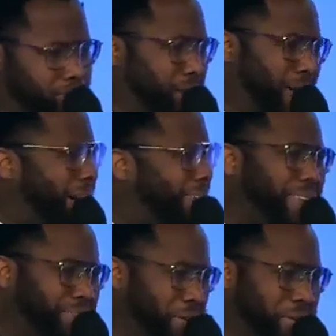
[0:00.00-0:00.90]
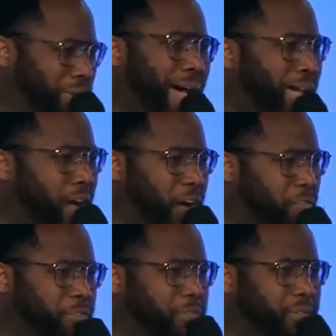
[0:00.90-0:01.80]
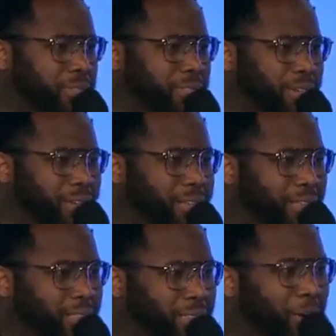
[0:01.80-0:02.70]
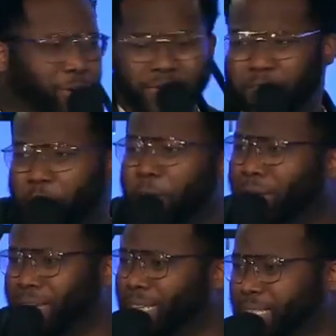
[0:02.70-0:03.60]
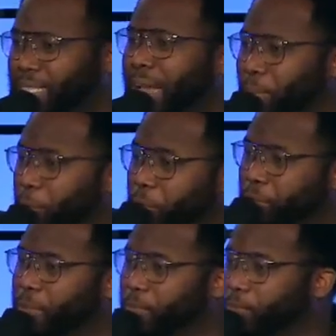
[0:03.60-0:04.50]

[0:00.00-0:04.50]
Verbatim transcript: God it didn't die off. The Holy Spirit didn't stop moving.